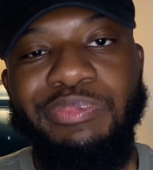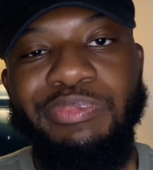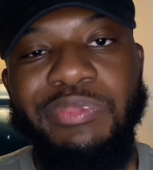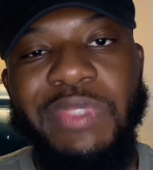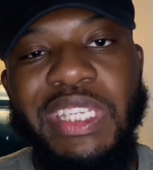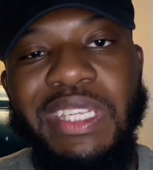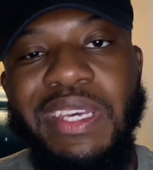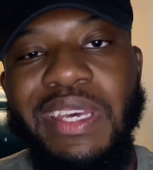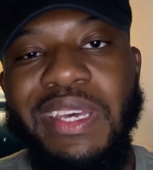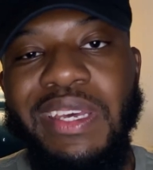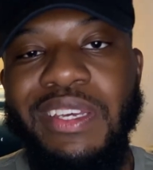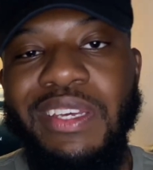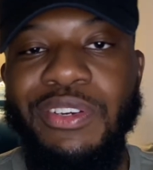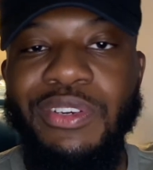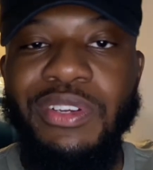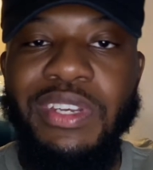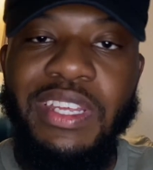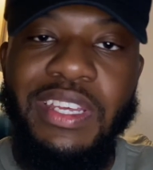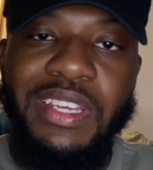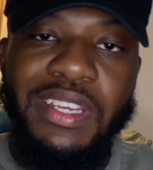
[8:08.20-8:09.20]
yay or
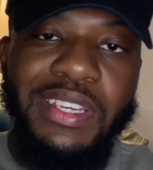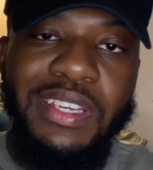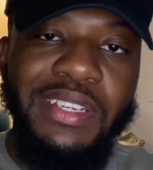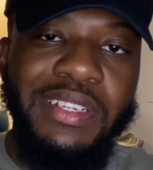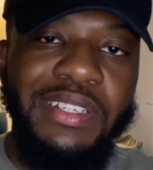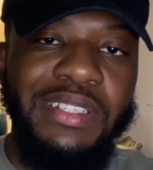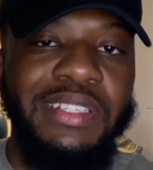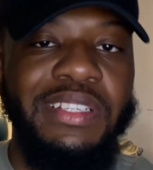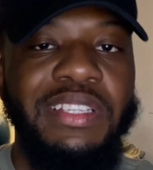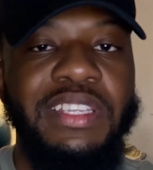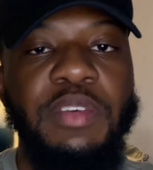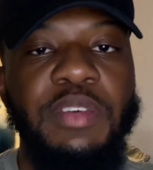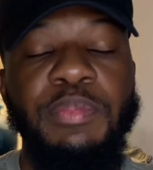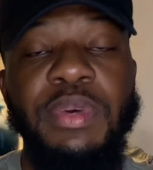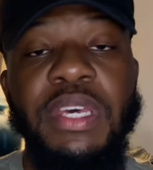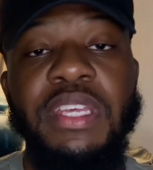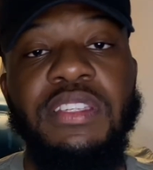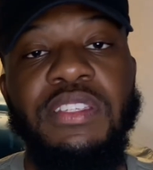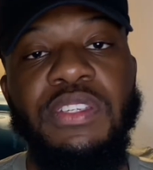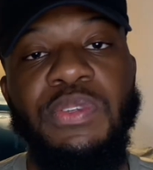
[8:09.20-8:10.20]
nay,
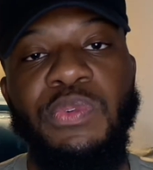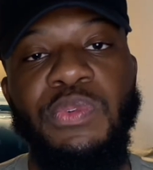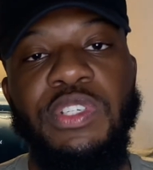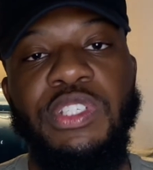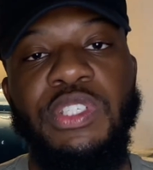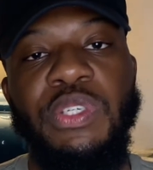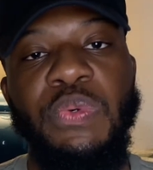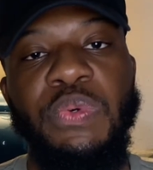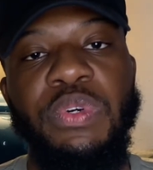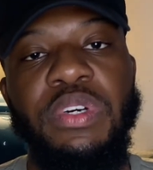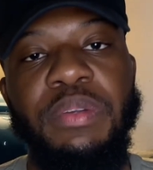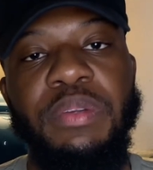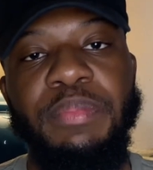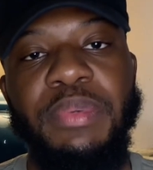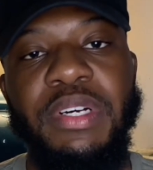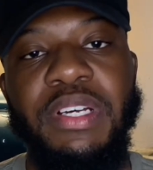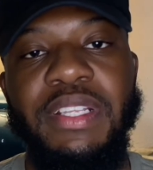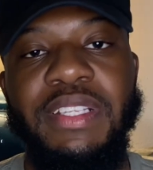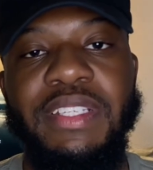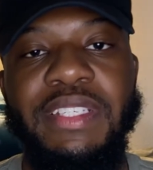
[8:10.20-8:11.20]
depends on what you want,
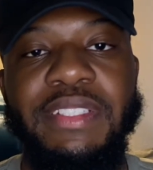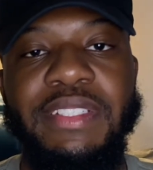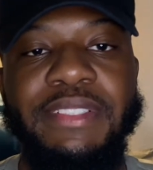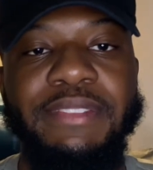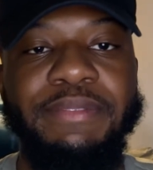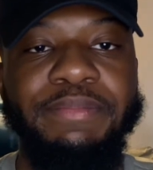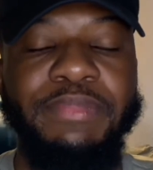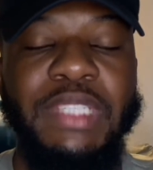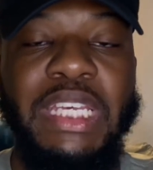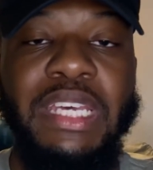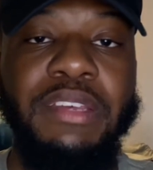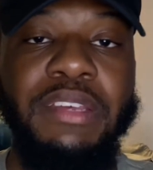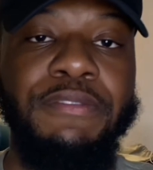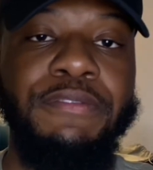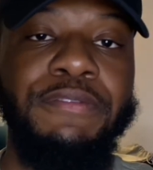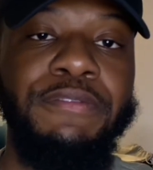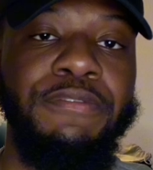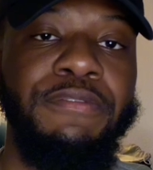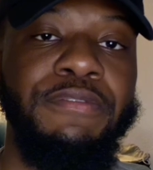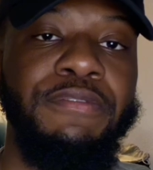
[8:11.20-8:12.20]
but if
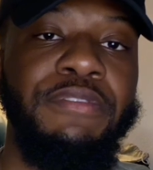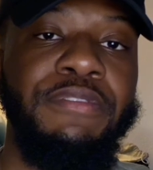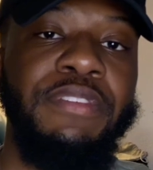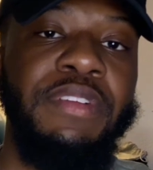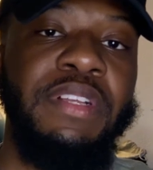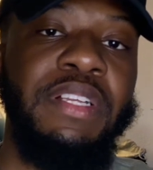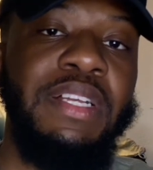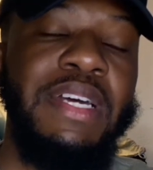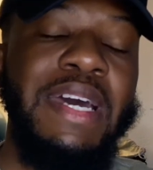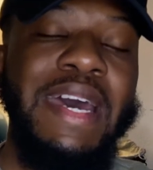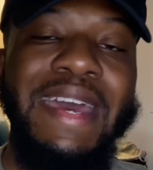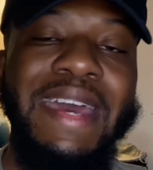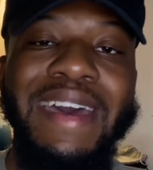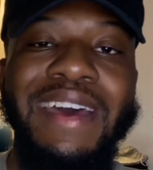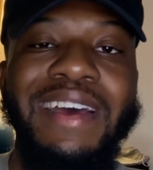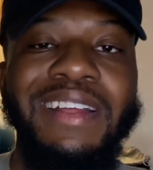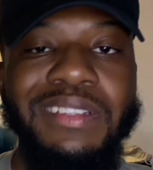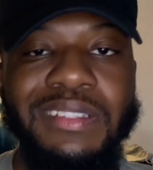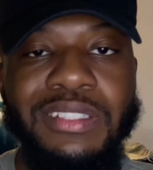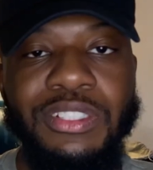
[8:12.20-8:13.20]
I
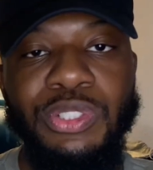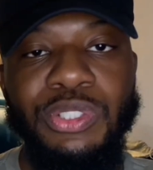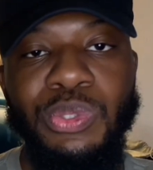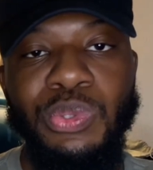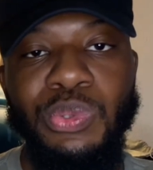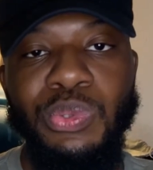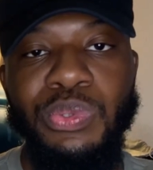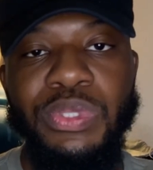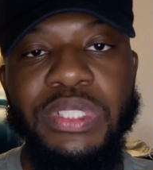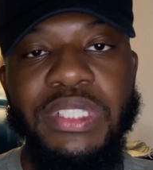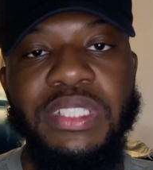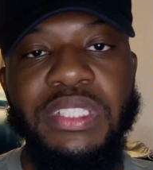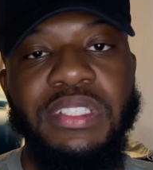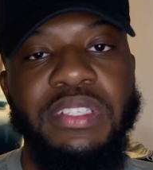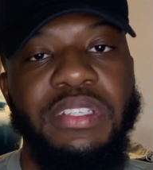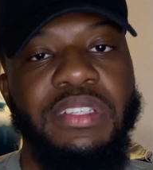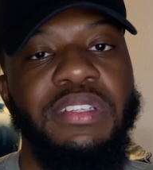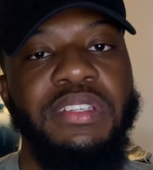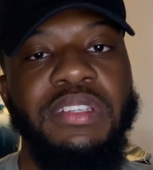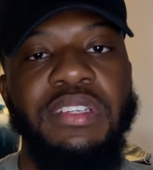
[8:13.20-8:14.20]
had to choose,
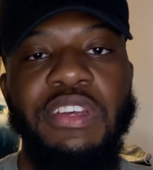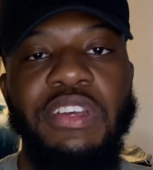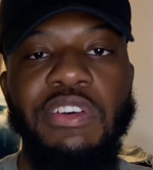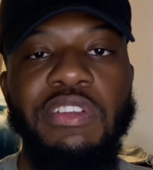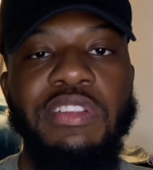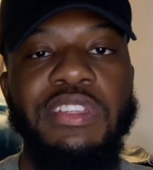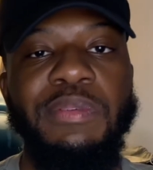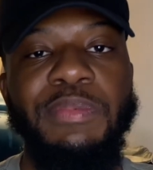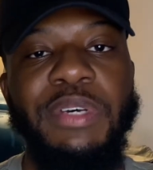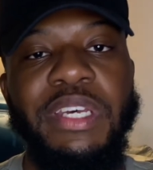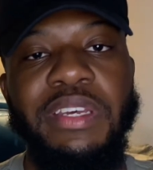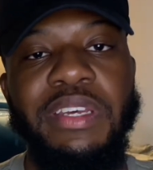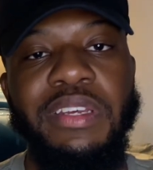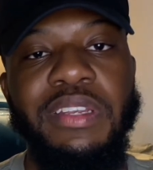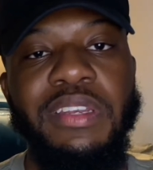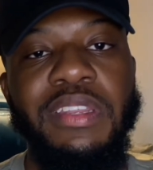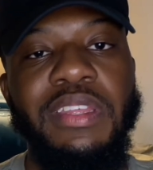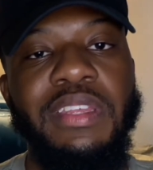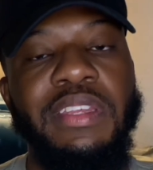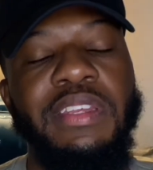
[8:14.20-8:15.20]
gun to my
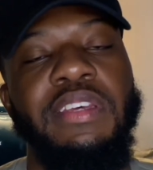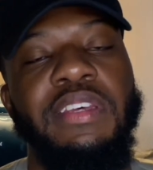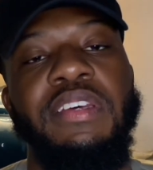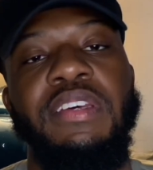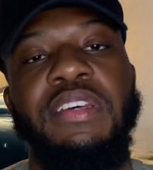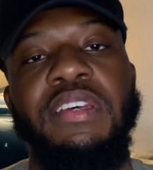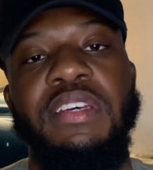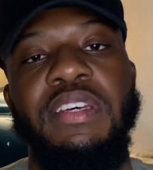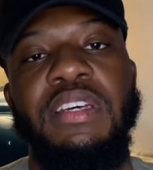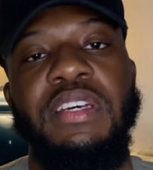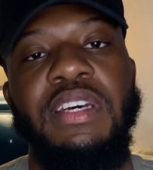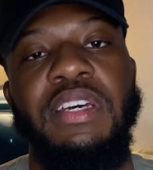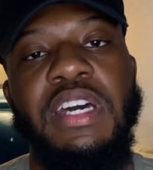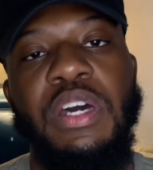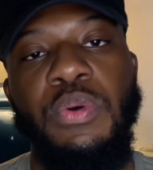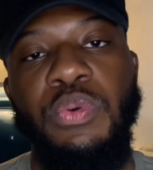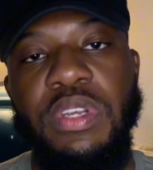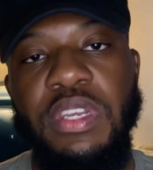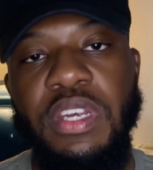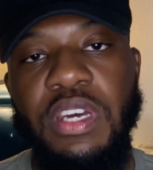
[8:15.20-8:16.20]
head, I
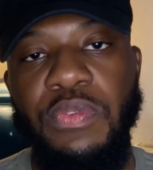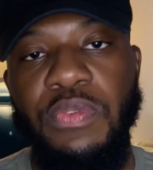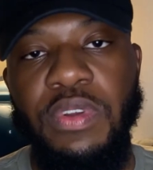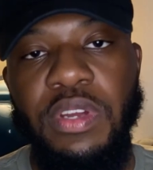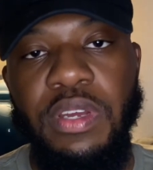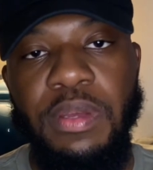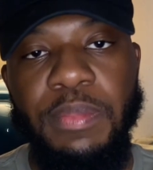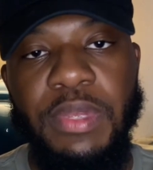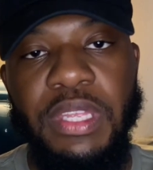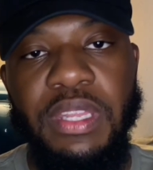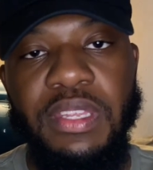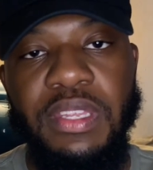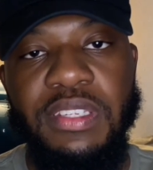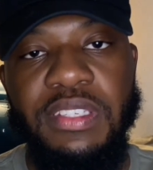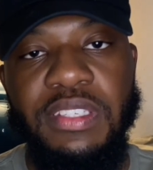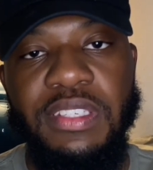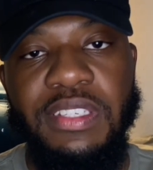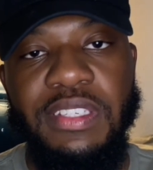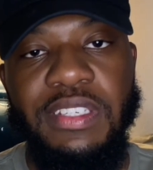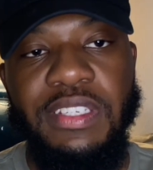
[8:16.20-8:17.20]
would not recommend
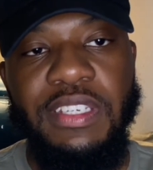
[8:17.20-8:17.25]
this